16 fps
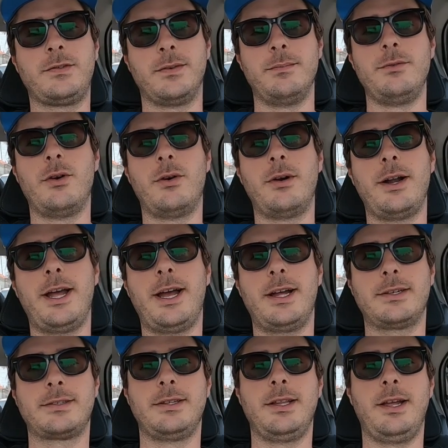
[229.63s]
from
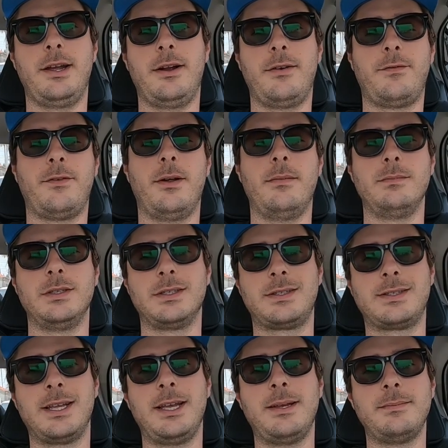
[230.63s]
Doordash. They are from the
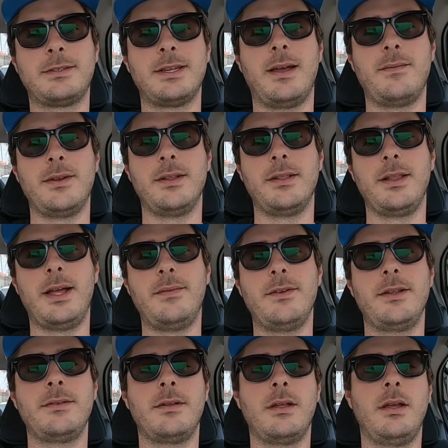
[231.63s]
same
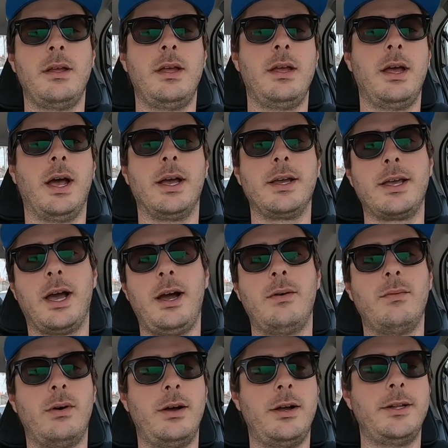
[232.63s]
7-Eleven. I
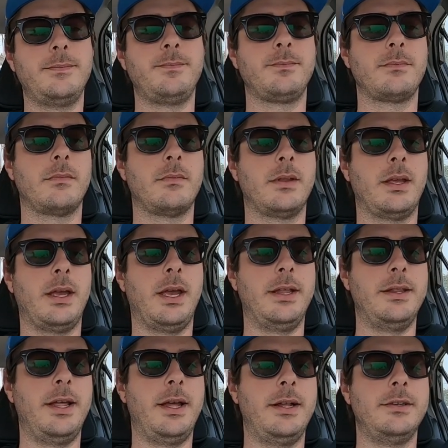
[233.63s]
got one,
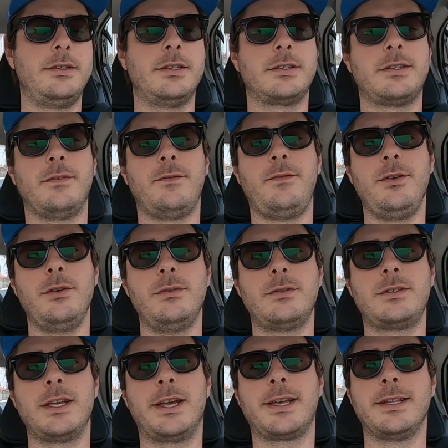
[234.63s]
and then just a few
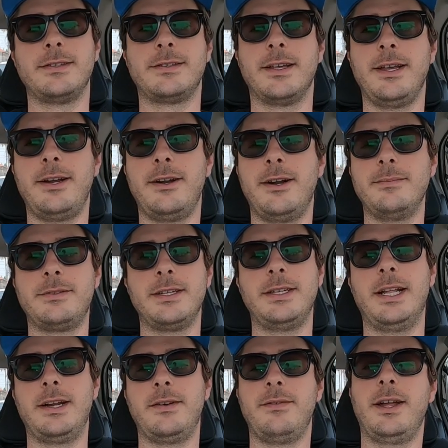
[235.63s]
seconds later I'm
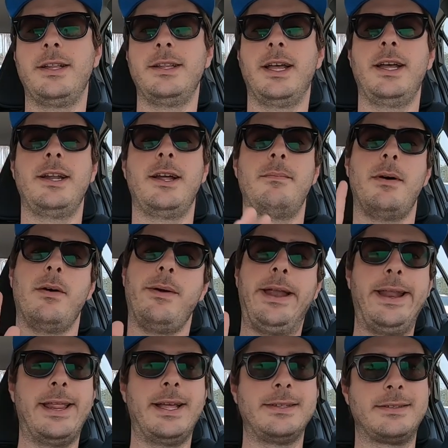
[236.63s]
sitting at a red light on my
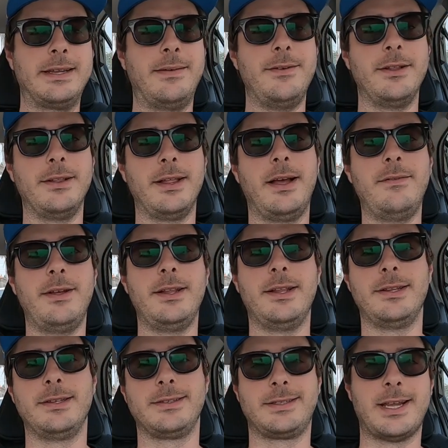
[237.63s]
way to that 7-Eleven,
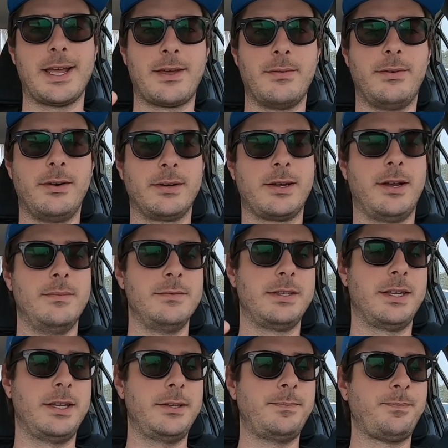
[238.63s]
and the second one comes in.